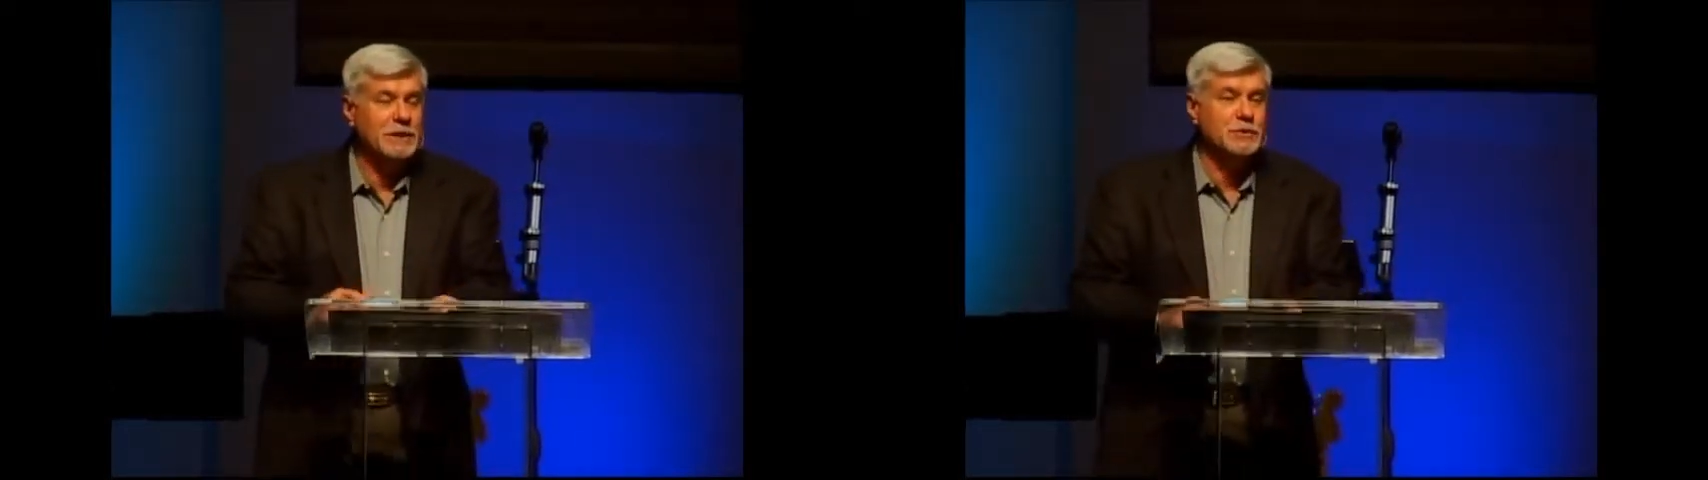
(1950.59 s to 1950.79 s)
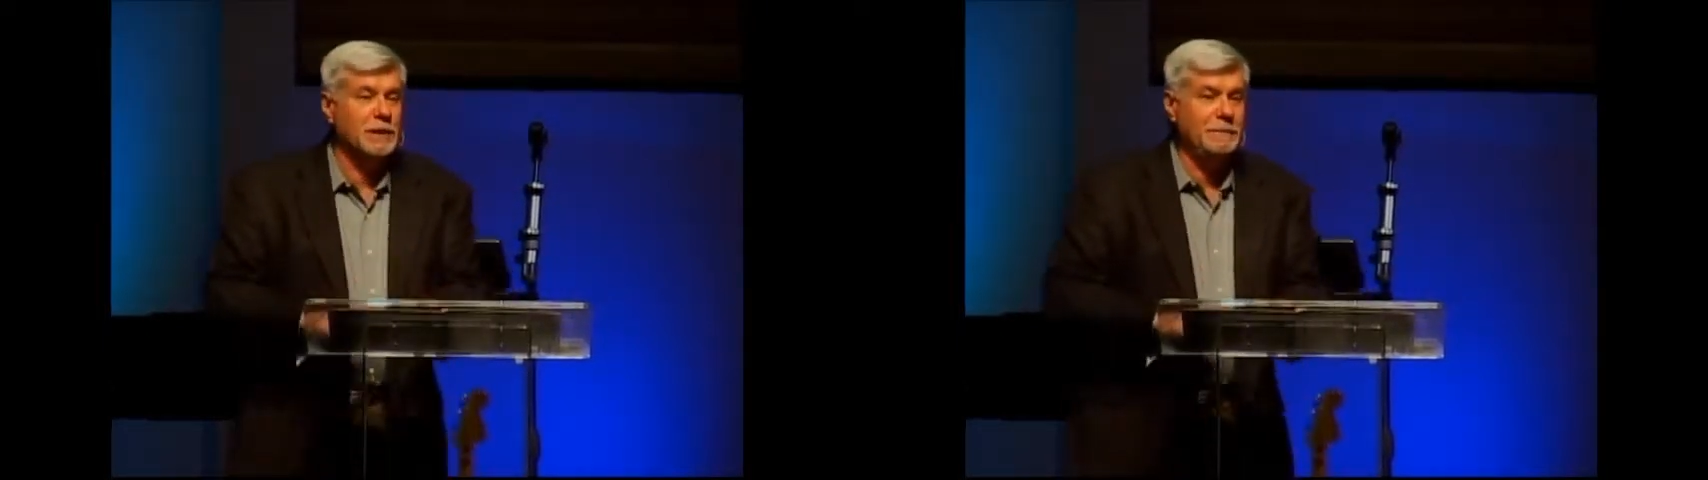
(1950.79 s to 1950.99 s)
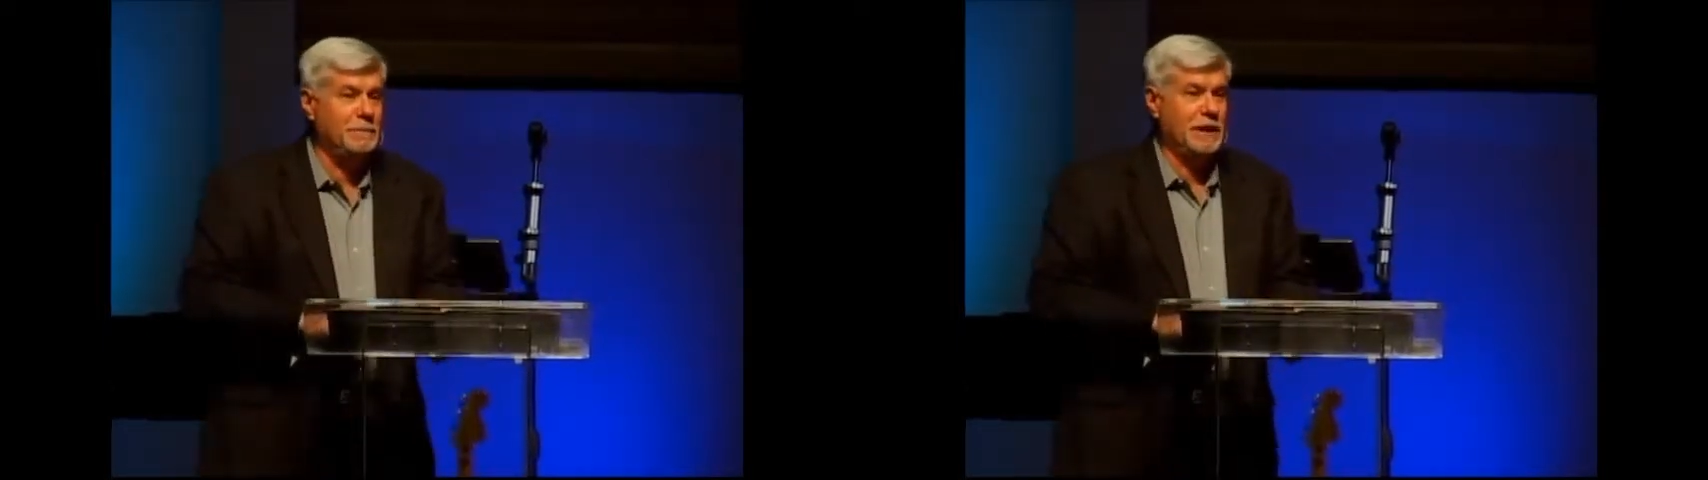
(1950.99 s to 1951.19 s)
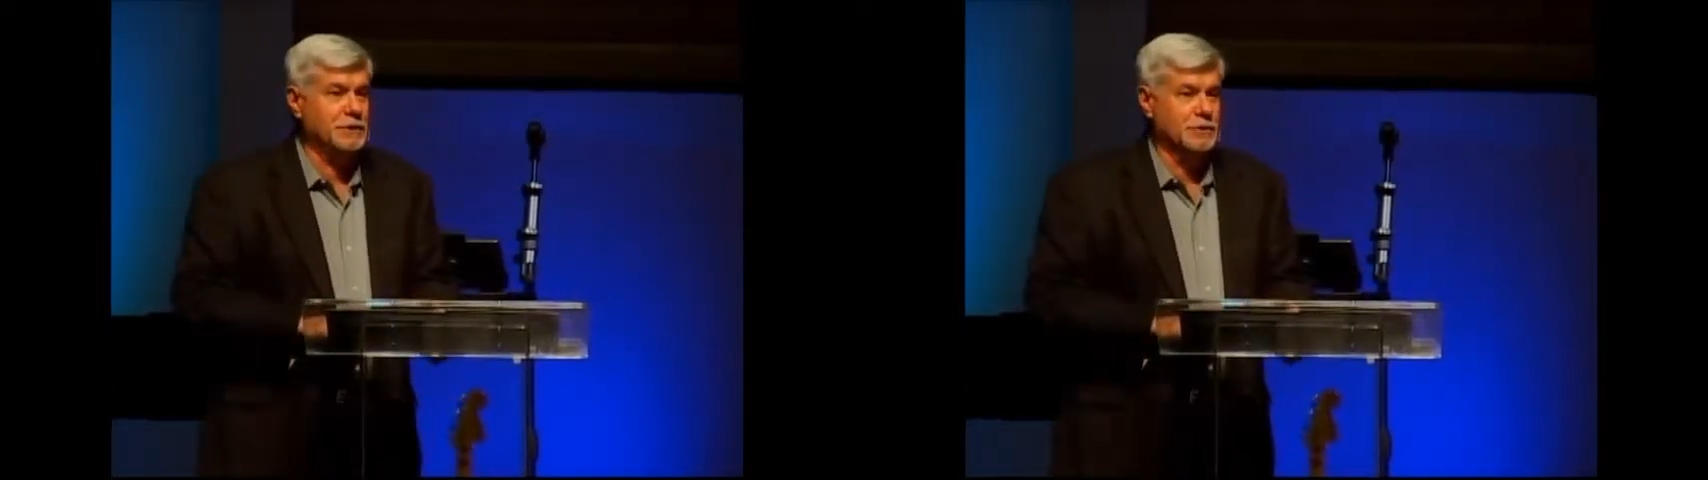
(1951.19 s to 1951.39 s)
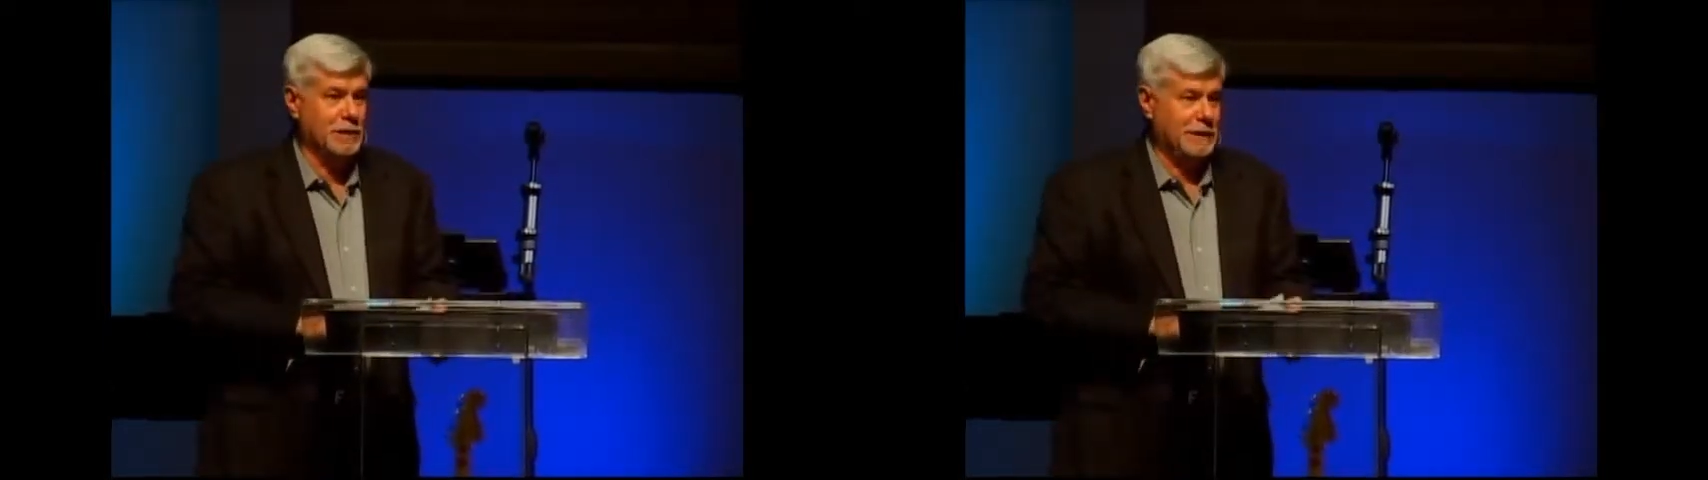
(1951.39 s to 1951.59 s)
dream big
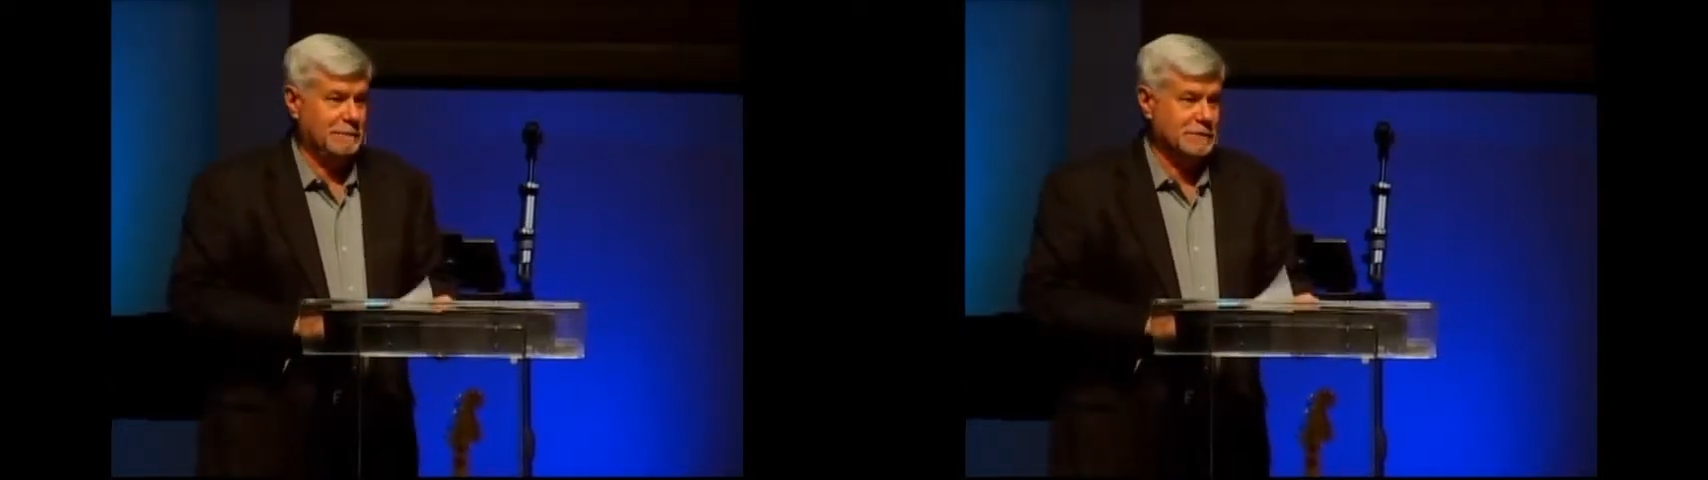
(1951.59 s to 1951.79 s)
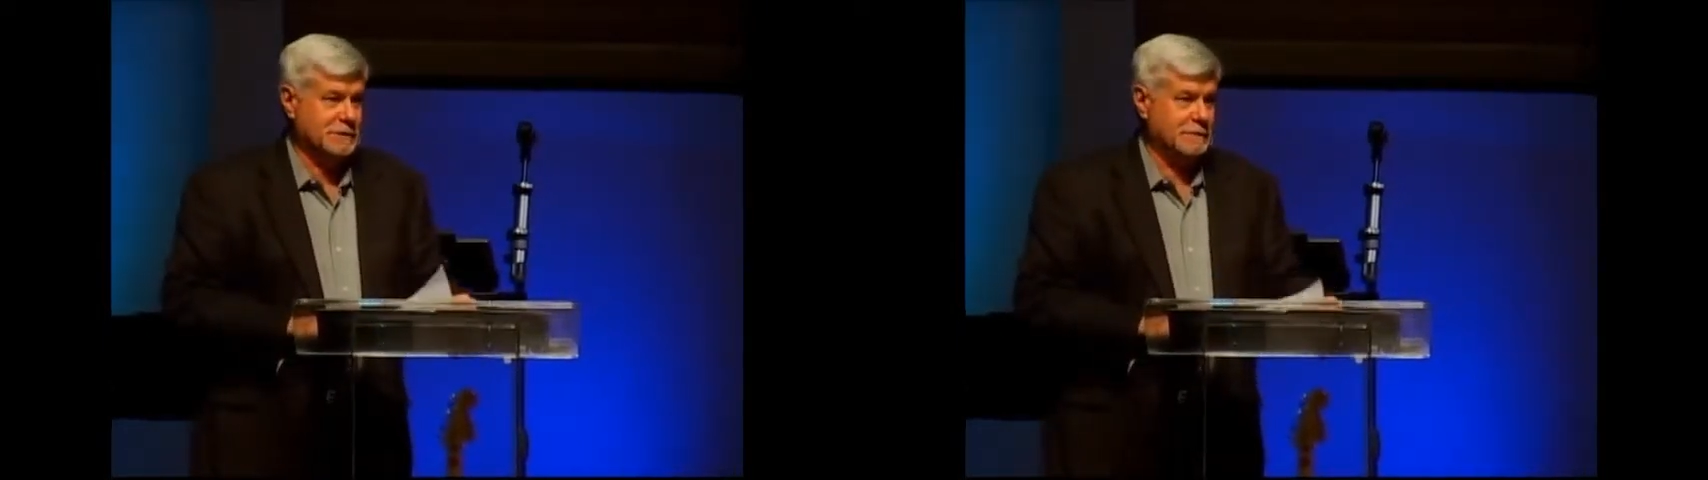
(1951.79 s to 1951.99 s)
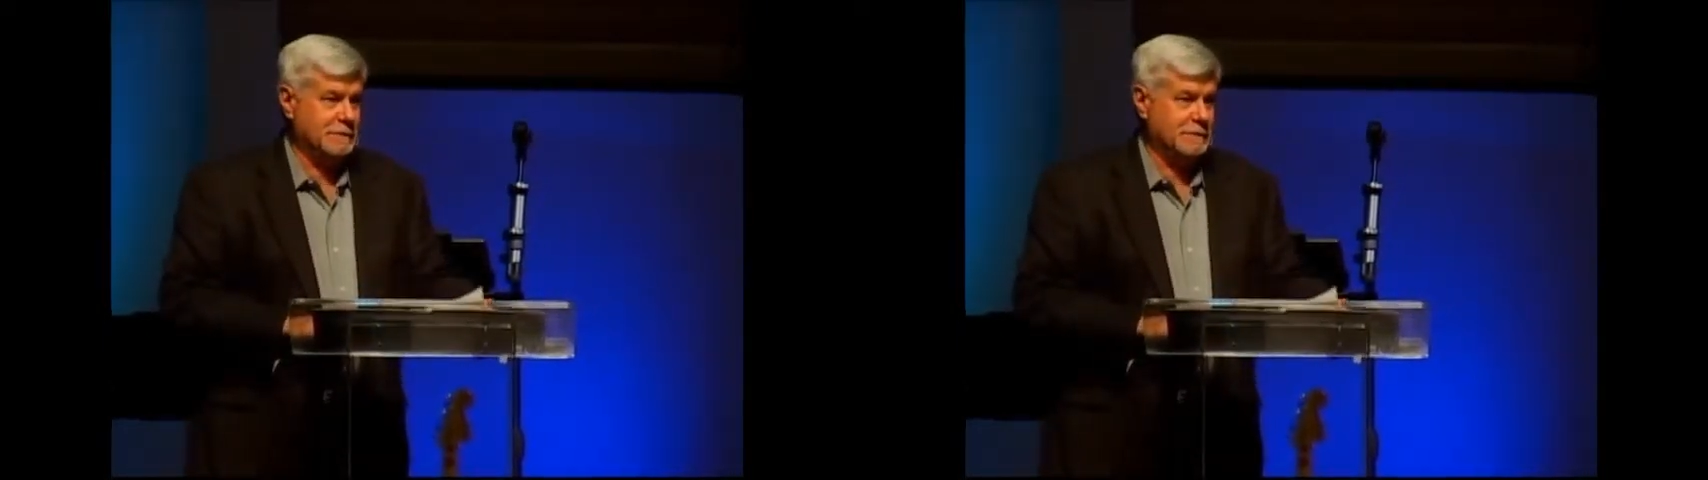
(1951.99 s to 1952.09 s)
dreams.